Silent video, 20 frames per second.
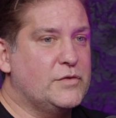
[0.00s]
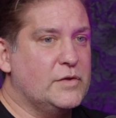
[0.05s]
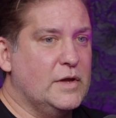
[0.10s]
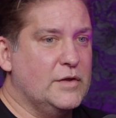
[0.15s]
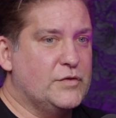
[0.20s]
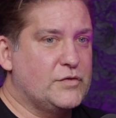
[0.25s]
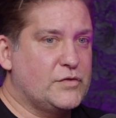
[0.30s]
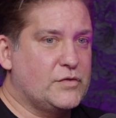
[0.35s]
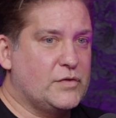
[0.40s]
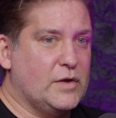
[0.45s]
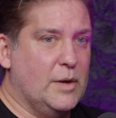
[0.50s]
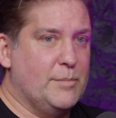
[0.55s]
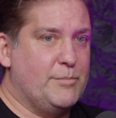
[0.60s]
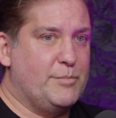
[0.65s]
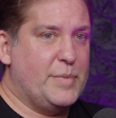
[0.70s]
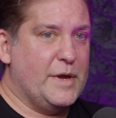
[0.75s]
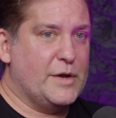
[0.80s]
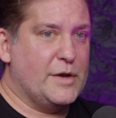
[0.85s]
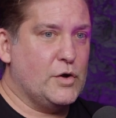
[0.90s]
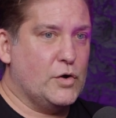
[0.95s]
it's a
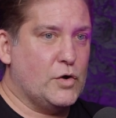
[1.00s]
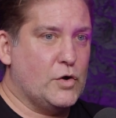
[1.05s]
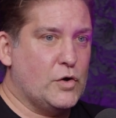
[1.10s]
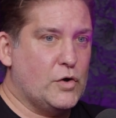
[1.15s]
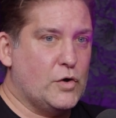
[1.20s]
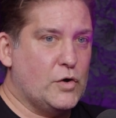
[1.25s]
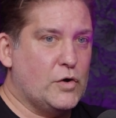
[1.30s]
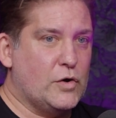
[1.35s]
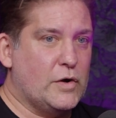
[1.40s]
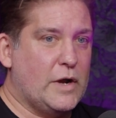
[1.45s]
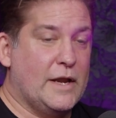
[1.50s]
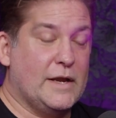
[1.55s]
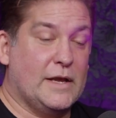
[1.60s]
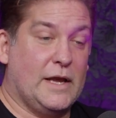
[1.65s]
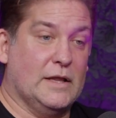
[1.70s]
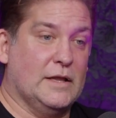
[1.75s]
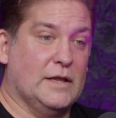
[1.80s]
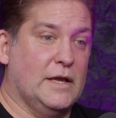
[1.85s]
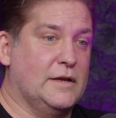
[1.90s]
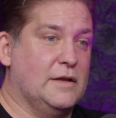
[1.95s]
bigger. And
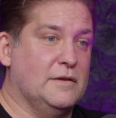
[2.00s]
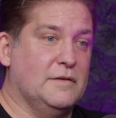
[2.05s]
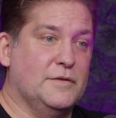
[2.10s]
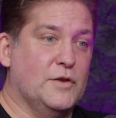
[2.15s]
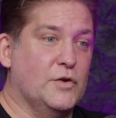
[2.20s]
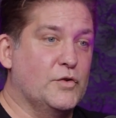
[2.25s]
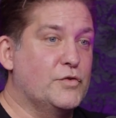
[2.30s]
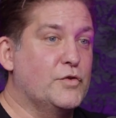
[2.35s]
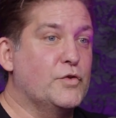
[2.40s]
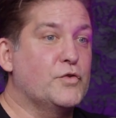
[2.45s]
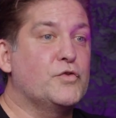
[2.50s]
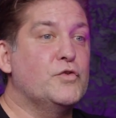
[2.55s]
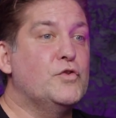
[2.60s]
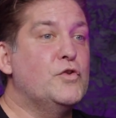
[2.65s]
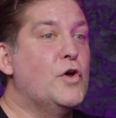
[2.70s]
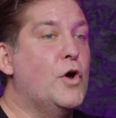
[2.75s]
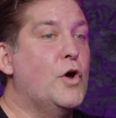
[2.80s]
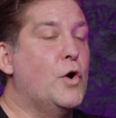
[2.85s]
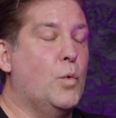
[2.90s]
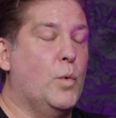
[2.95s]
again, like there's there's
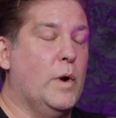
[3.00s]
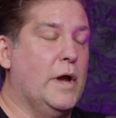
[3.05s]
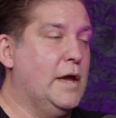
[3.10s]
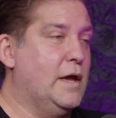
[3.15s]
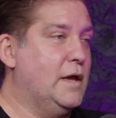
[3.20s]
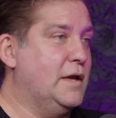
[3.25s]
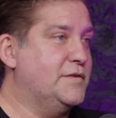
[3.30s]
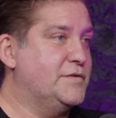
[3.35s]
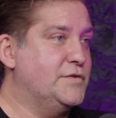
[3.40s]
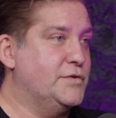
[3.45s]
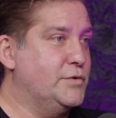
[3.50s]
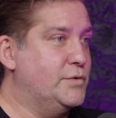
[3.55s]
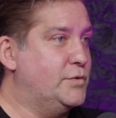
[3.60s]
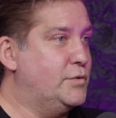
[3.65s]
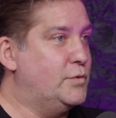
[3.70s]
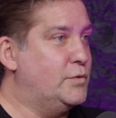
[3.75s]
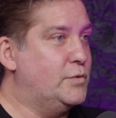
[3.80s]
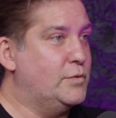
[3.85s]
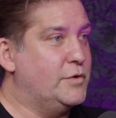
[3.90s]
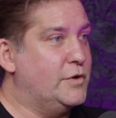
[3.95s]
no way
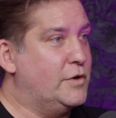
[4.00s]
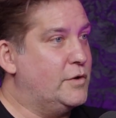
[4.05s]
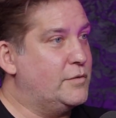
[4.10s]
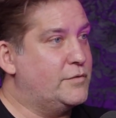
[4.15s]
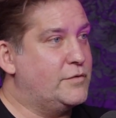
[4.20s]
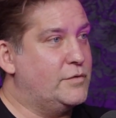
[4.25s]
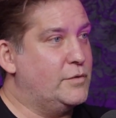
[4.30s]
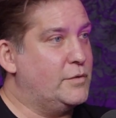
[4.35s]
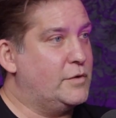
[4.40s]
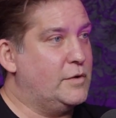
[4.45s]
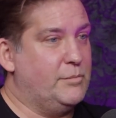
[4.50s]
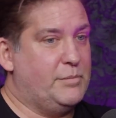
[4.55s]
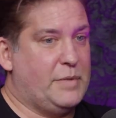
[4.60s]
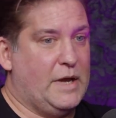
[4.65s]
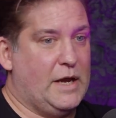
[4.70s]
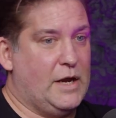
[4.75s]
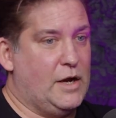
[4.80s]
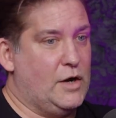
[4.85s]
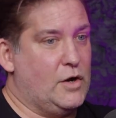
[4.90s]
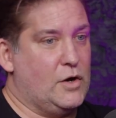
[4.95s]
to you know to
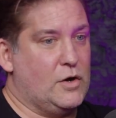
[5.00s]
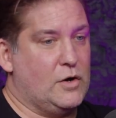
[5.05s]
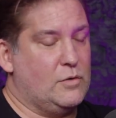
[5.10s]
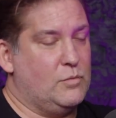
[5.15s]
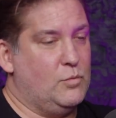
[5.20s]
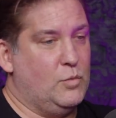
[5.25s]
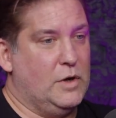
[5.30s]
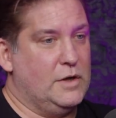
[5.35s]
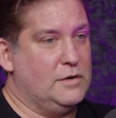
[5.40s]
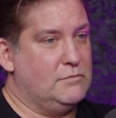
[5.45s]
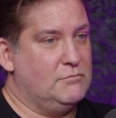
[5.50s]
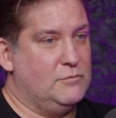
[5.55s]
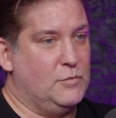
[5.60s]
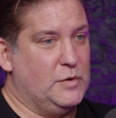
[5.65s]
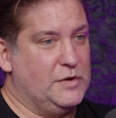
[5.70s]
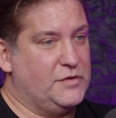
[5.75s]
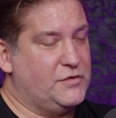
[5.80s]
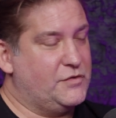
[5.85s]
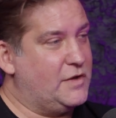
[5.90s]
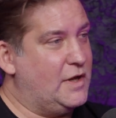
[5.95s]
compare what
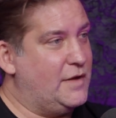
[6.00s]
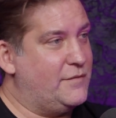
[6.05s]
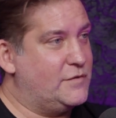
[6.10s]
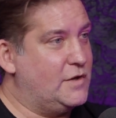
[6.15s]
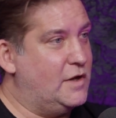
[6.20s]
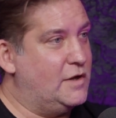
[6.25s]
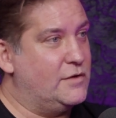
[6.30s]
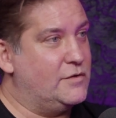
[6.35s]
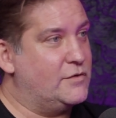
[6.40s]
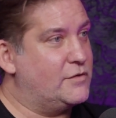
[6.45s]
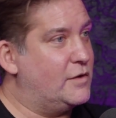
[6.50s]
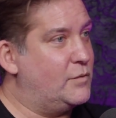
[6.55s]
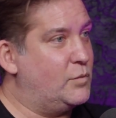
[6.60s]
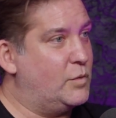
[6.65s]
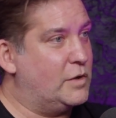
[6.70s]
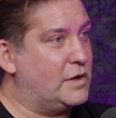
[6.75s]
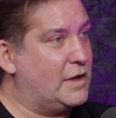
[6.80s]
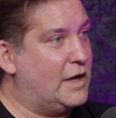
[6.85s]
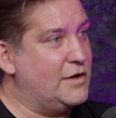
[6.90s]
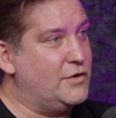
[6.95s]
what Steph does and
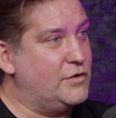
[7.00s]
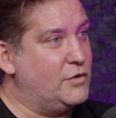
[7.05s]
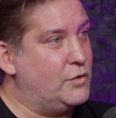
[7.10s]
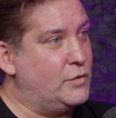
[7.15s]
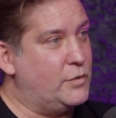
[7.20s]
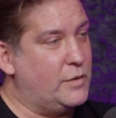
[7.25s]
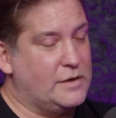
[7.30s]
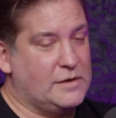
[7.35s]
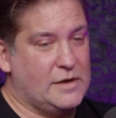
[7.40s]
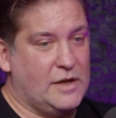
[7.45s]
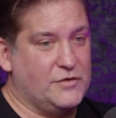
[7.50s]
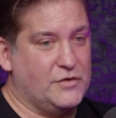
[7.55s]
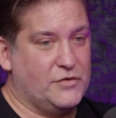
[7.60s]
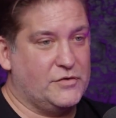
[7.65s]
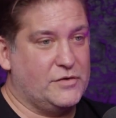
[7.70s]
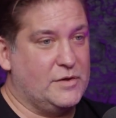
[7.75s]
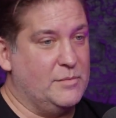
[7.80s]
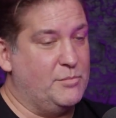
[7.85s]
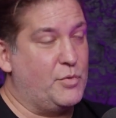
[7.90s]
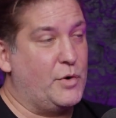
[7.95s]
what I do, and then
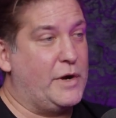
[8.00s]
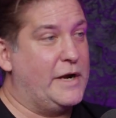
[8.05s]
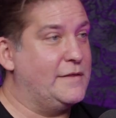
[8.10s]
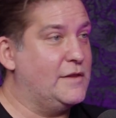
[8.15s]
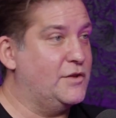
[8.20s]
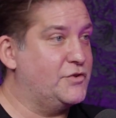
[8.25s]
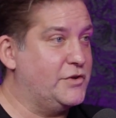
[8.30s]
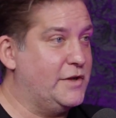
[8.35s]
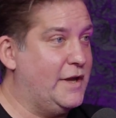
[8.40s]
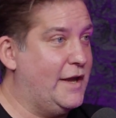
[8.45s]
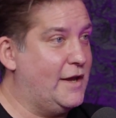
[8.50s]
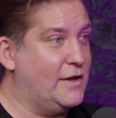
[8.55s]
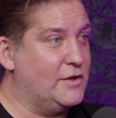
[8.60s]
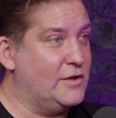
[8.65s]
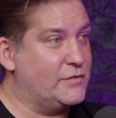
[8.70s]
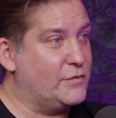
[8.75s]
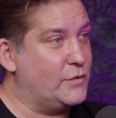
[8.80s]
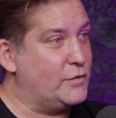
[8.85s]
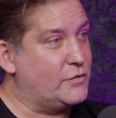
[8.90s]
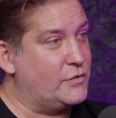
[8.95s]
just the brain that she
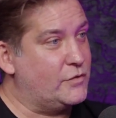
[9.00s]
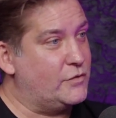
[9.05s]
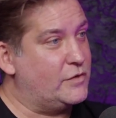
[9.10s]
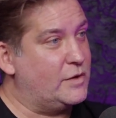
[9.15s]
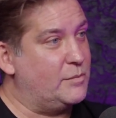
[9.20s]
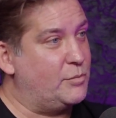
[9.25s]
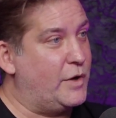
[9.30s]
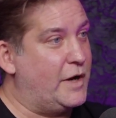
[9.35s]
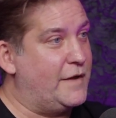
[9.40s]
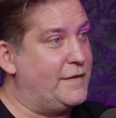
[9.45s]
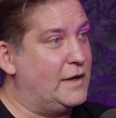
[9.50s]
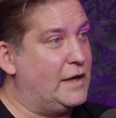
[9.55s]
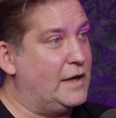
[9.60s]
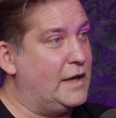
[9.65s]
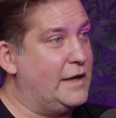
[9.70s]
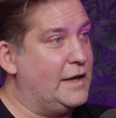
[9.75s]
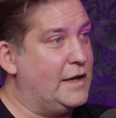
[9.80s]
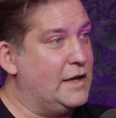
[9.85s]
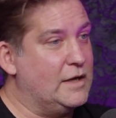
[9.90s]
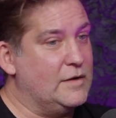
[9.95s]
has versus yep. the brain that
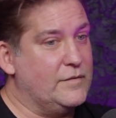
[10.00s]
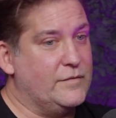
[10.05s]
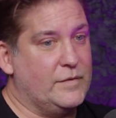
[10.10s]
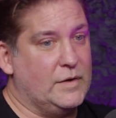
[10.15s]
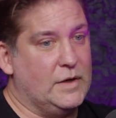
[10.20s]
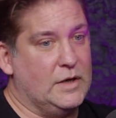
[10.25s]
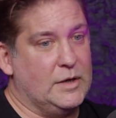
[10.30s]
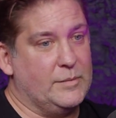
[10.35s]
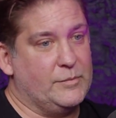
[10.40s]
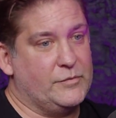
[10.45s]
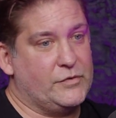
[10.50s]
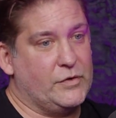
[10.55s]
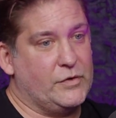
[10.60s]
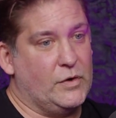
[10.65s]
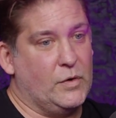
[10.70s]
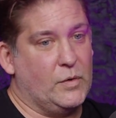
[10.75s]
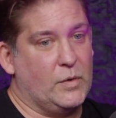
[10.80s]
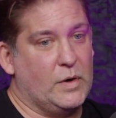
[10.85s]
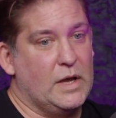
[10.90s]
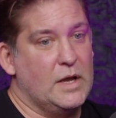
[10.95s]
I have. Um,
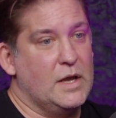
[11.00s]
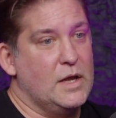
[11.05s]
so